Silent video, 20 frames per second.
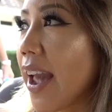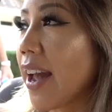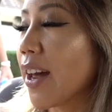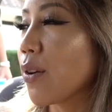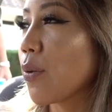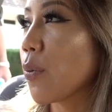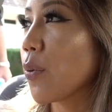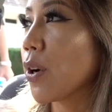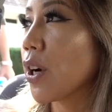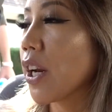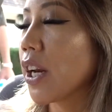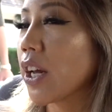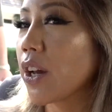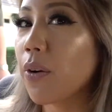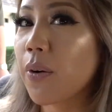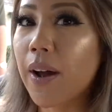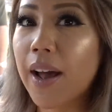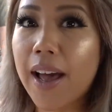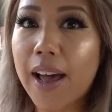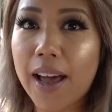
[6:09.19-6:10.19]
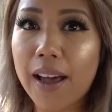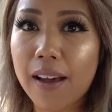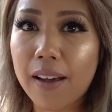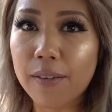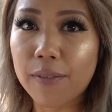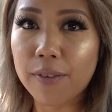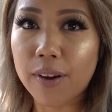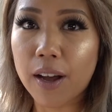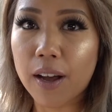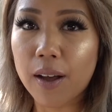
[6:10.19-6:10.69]
And we're gonna go
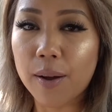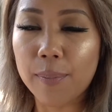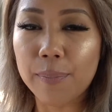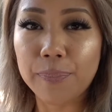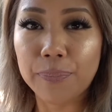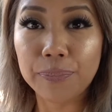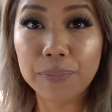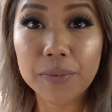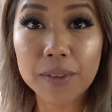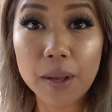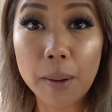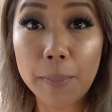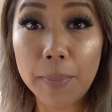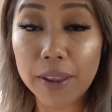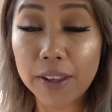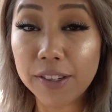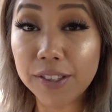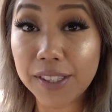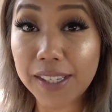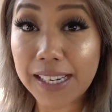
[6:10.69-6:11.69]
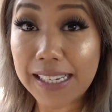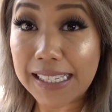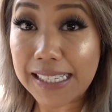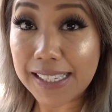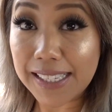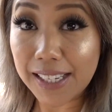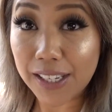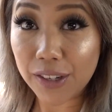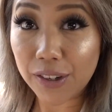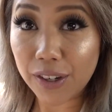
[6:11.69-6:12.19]
have um, Mother's Day
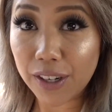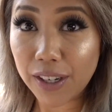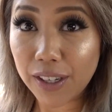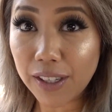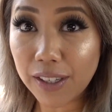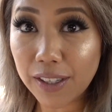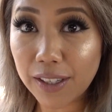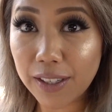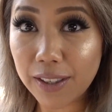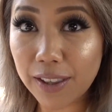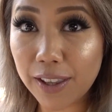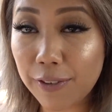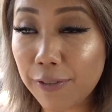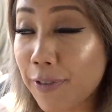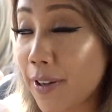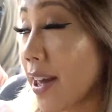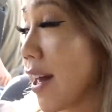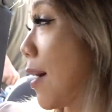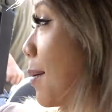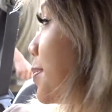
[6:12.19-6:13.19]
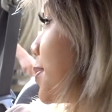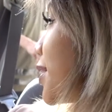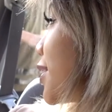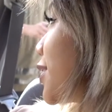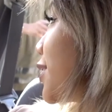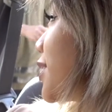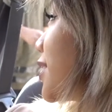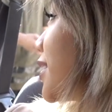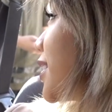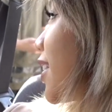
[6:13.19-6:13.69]
dinner. The fam,
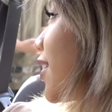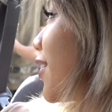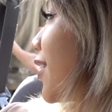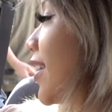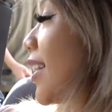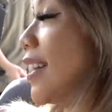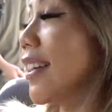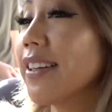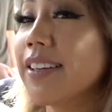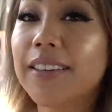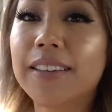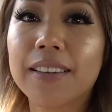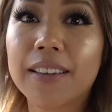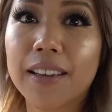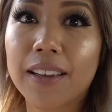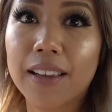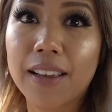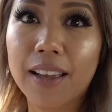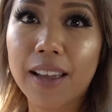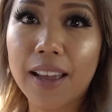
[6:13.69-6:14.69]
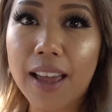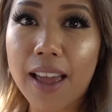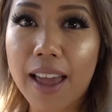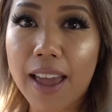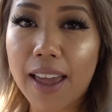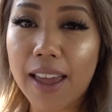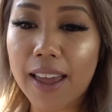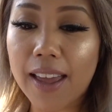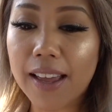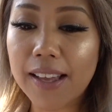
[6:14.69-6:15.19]
there's Derren.
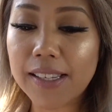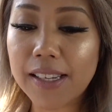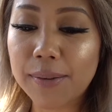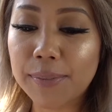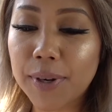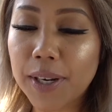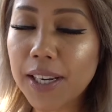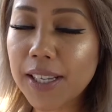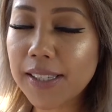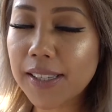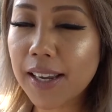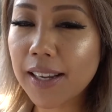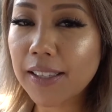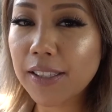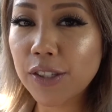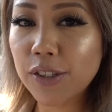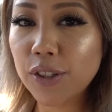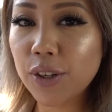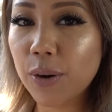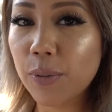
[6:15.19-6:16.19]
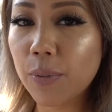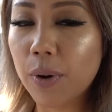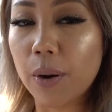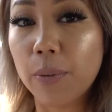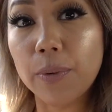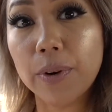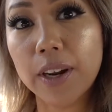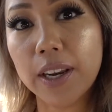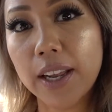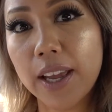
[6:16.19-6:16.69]
And I'm not exactly sure where
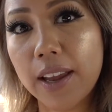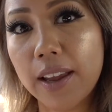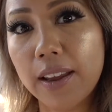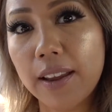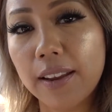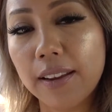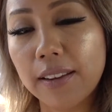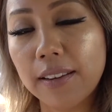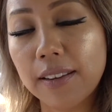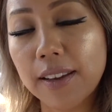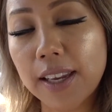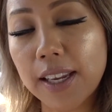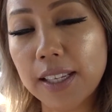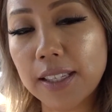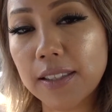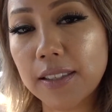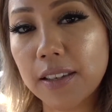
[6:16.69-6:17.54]
we're gonna eat.